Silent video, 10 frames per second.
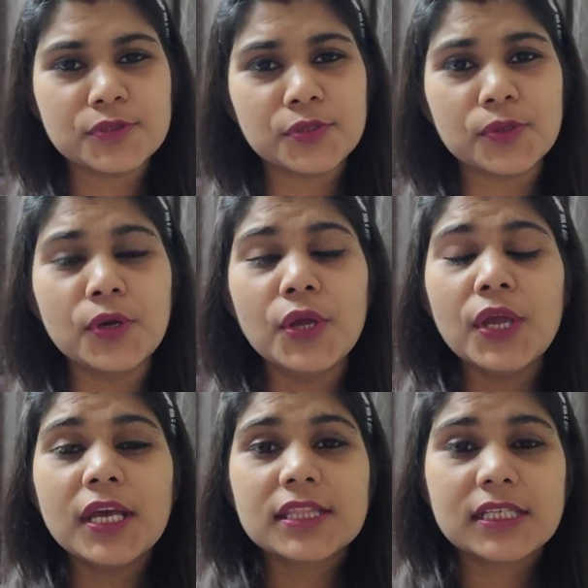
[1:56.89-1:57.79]
So
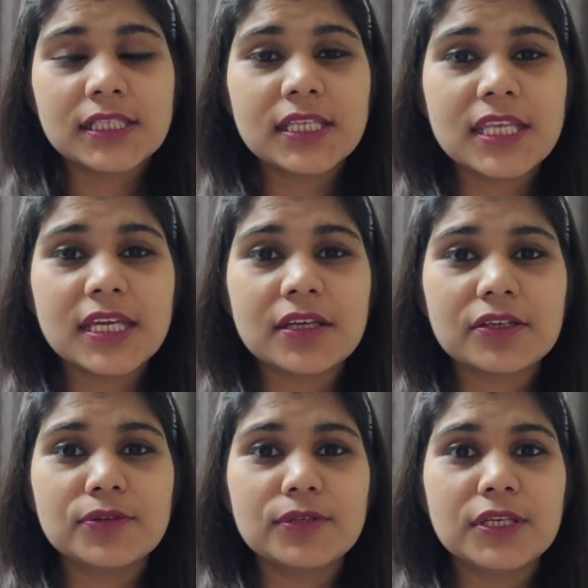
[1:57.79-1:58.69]
third thing,
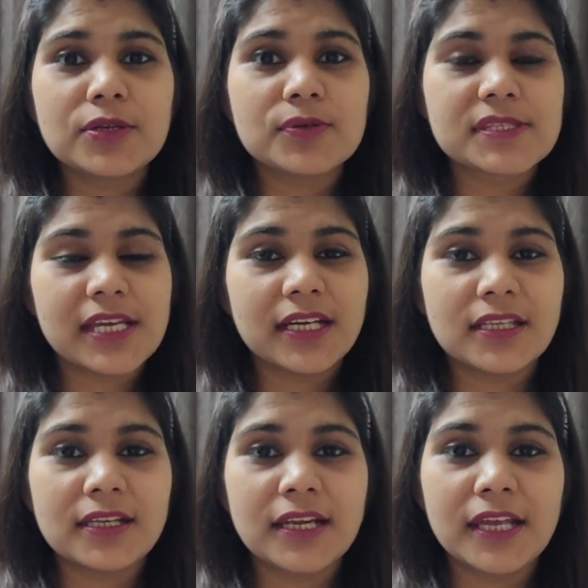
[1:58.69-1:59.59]
you need to
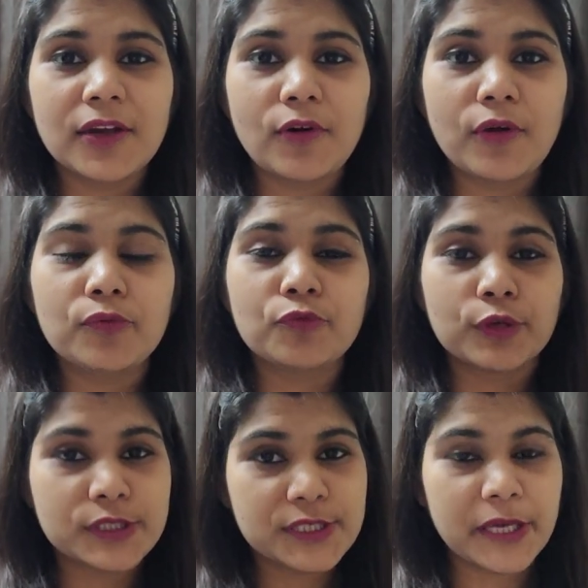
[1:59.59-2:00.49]
send the link on
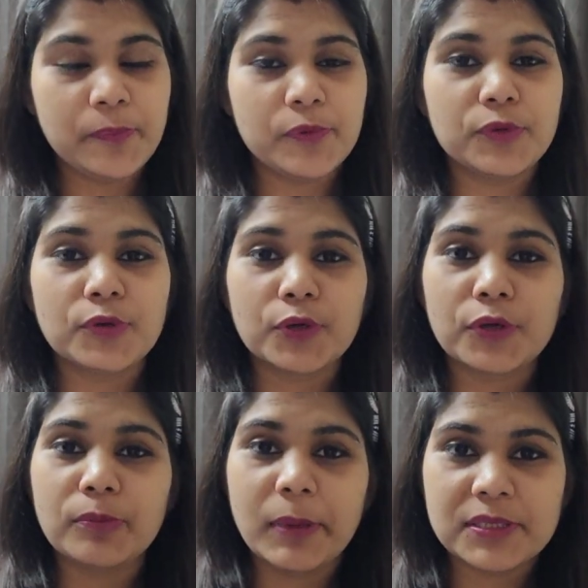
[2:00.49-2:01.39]
WhatsApp,
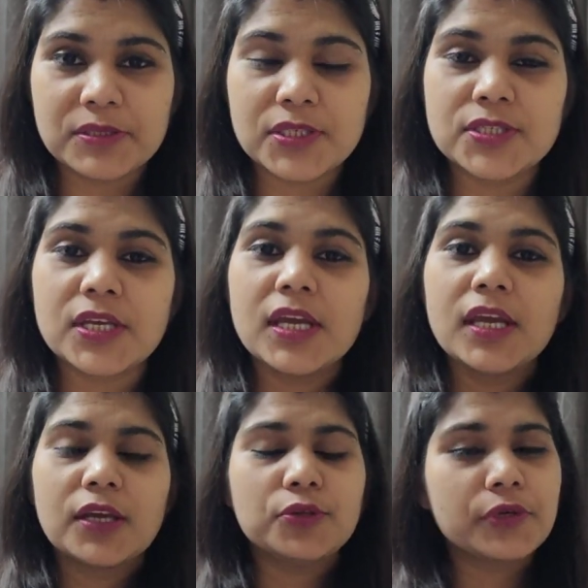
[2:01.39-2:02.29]
not on message.
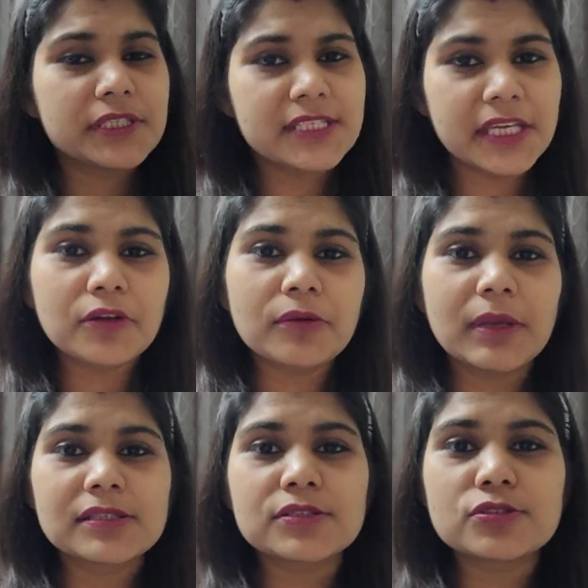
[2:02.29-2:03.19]
You send
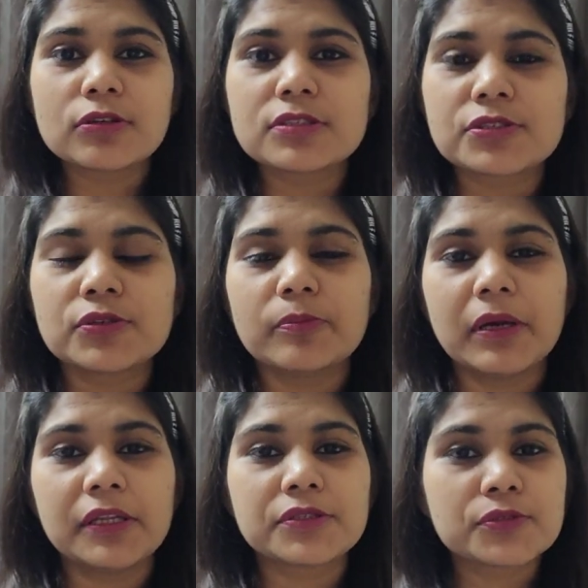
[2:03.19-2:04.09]
on message also,
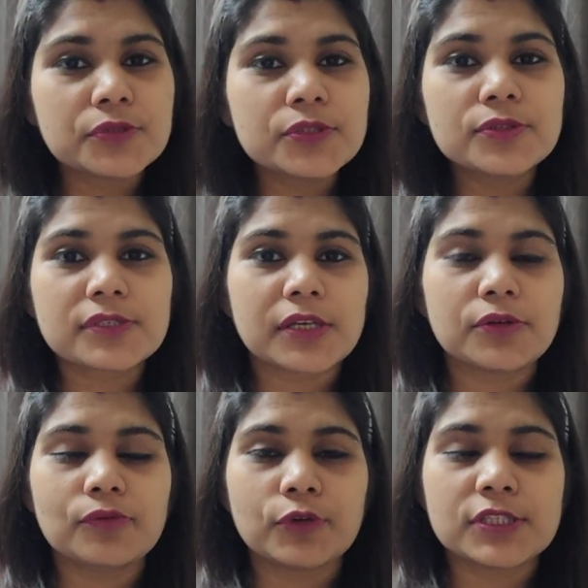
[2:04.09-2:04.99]
but it's good you
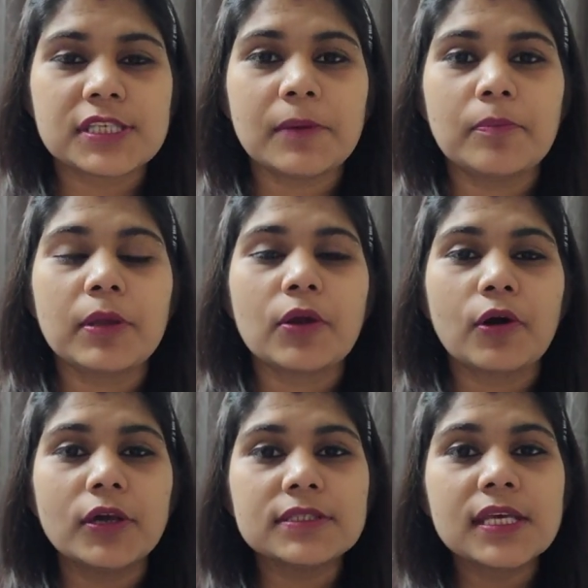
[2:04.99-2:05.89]
send on WhatsApp,
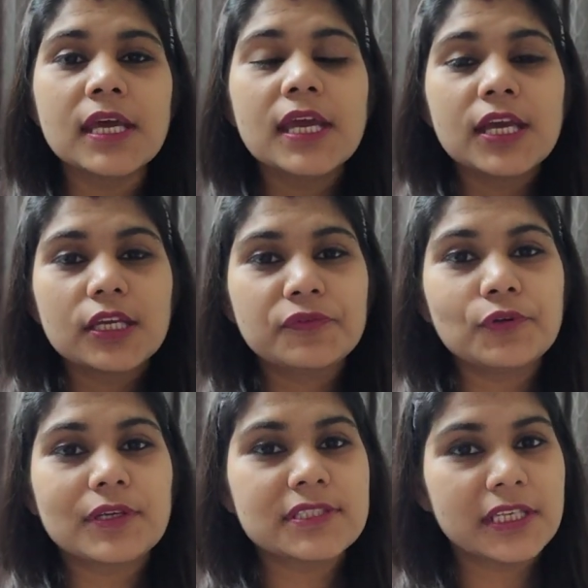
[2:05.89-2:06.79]
because if
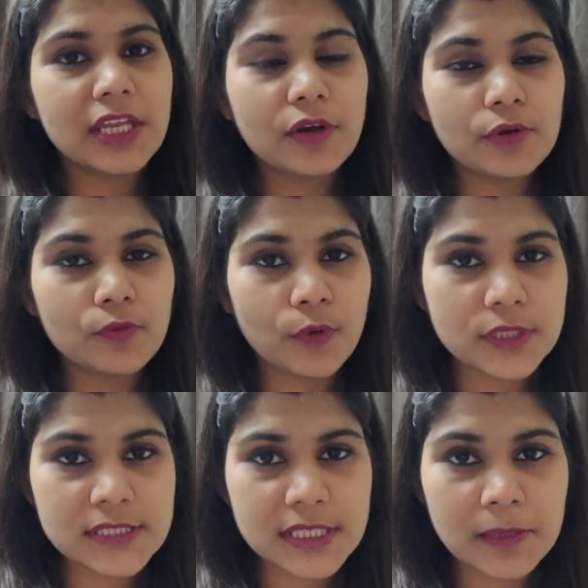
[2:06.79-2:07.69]
you are sending on
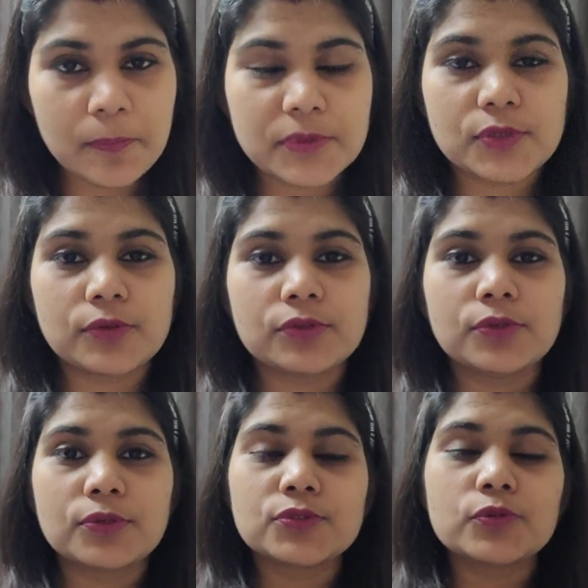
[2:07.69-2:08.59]
WhatsApp, so
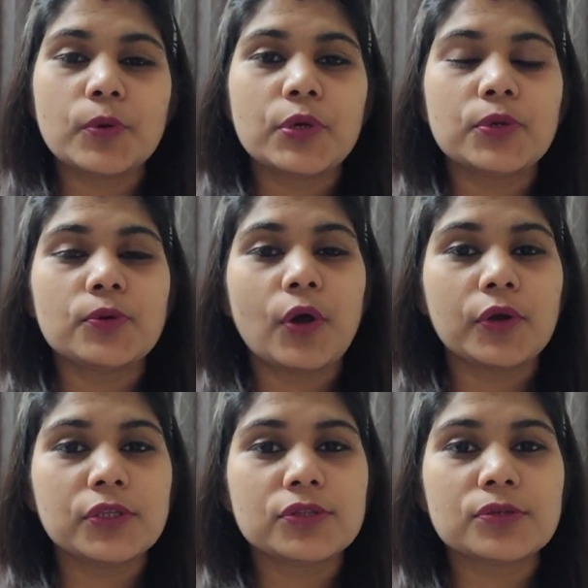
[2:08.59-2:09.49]
those who want to
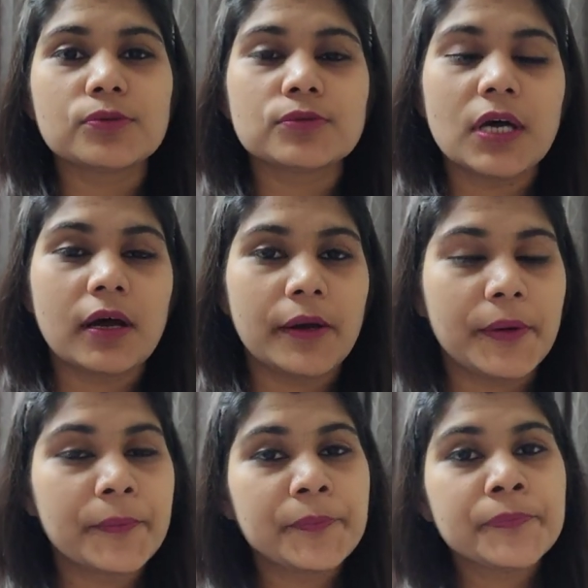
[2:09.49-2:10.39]
log in through the
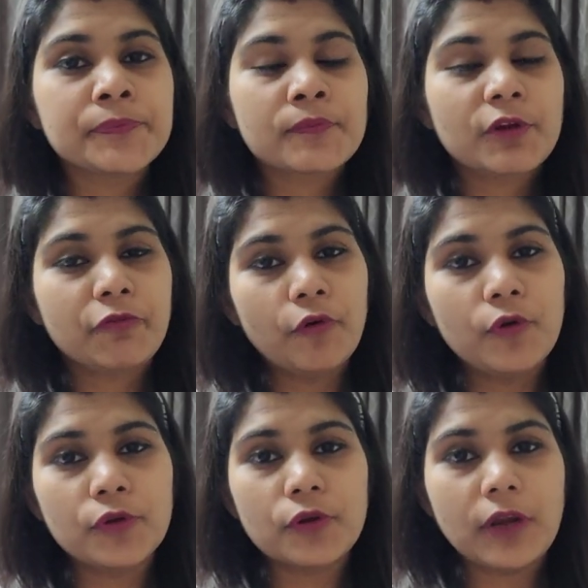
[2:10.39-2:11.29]

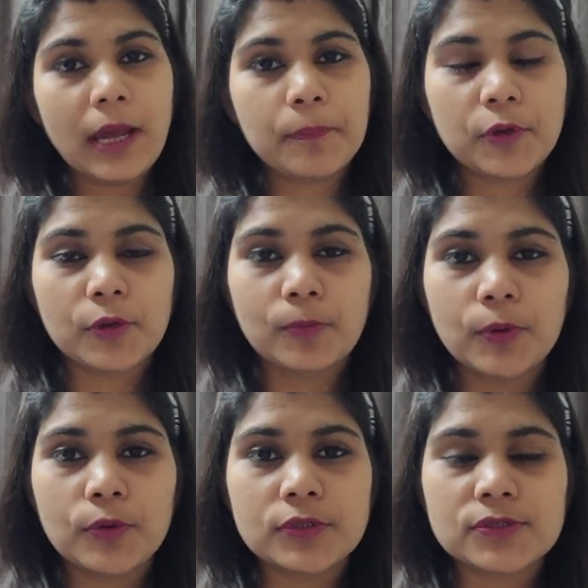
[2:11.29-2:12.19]
phone or laptop
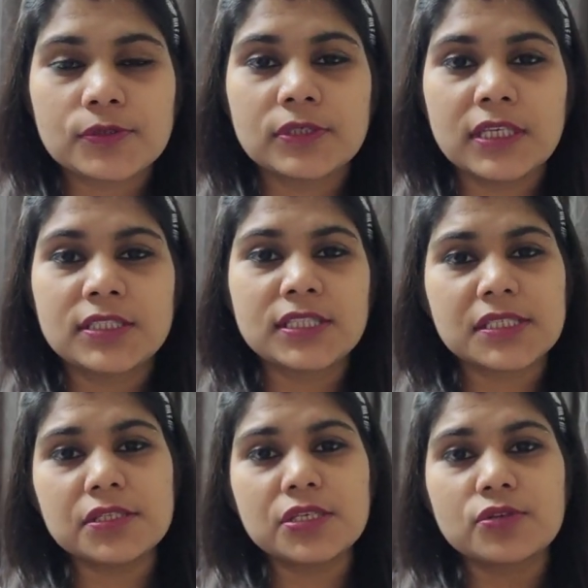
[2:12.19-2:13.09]
both, so they
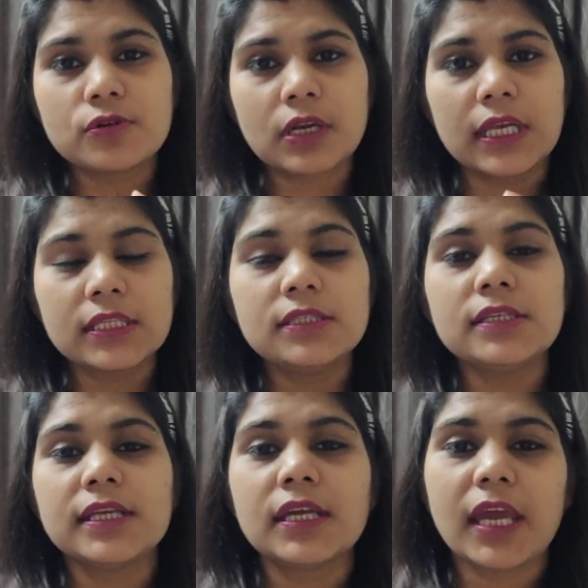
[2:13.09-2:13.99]
just need to click
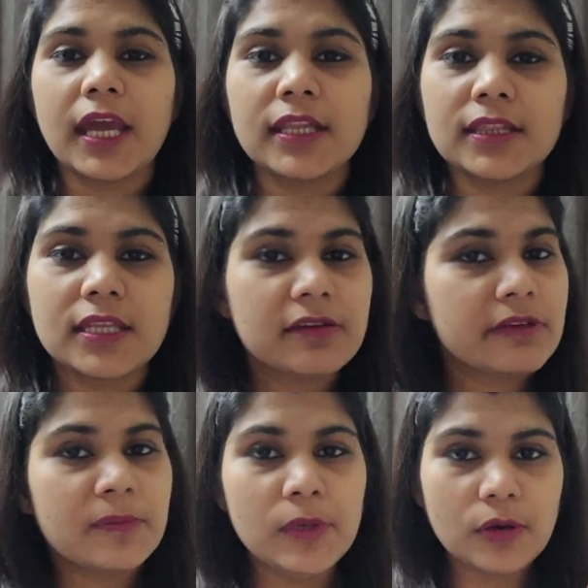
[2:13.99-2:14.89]
the link and they
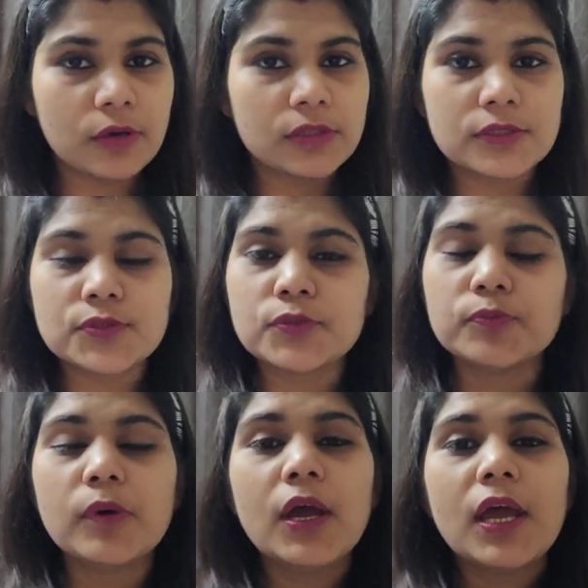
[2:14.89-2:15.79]
will be on the
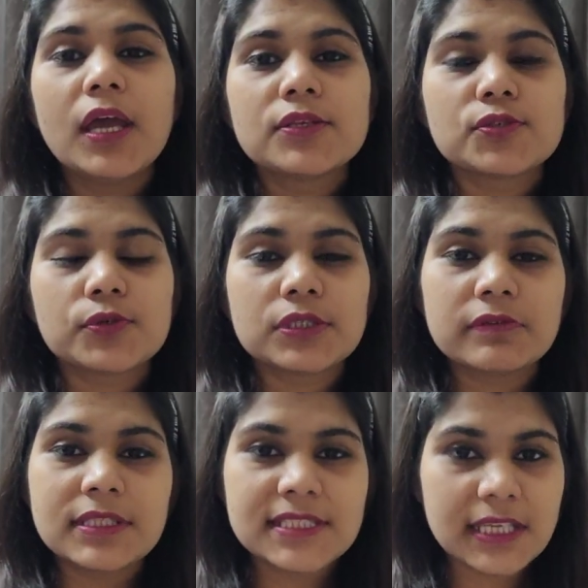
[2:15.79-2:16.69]
Zoom. So it
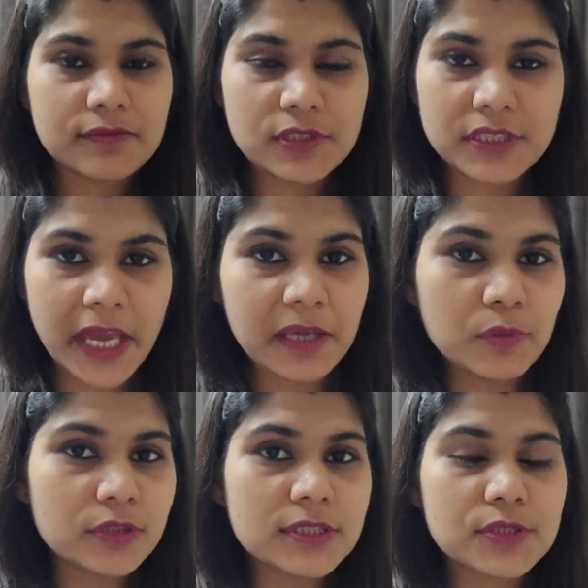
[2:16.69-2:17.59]
will save the
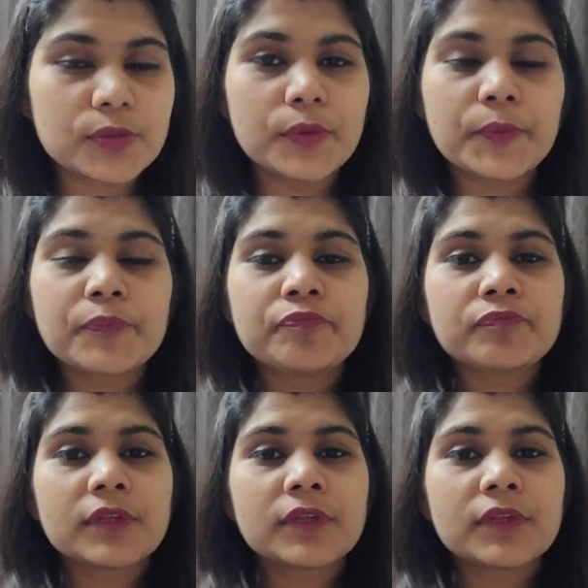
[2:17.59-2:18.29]
time also.